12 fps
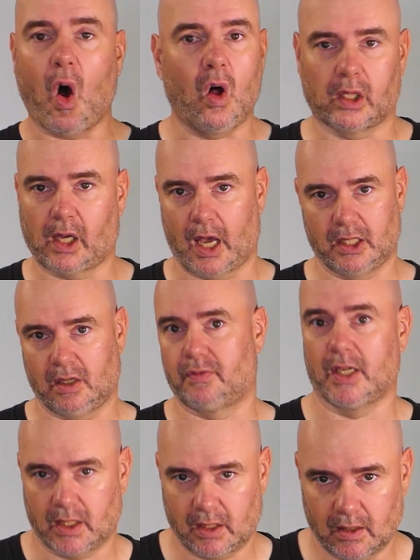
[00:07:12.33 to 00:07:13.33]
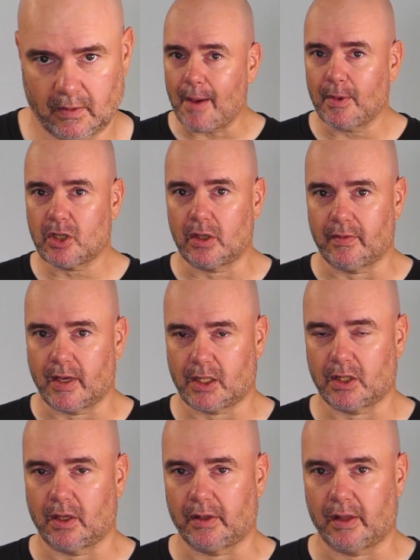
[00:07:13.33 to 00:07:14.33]
all kinds of risks. Amateur
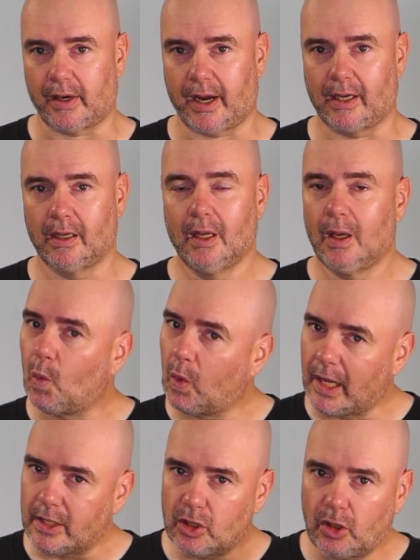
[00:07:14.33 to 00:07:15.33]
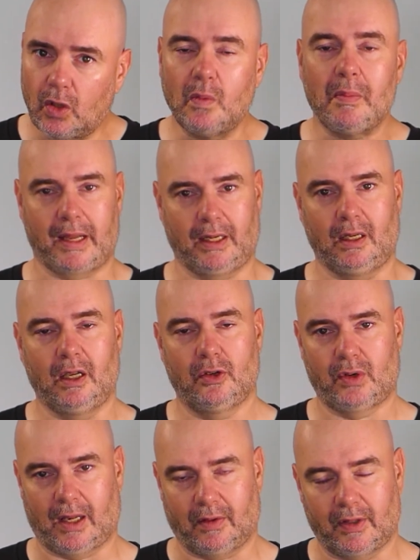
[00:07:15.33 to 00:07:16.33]
investors, on the other hand, will ask too many
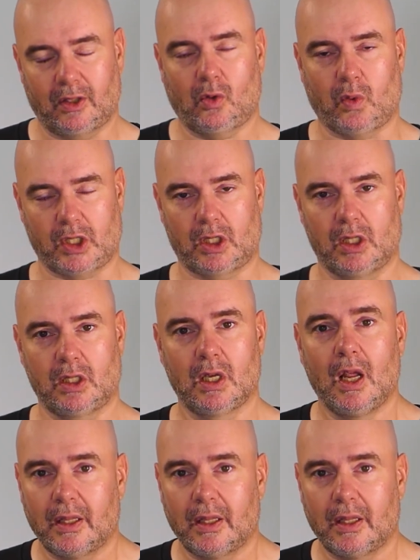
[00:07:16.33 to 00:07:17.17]
irrelevant questions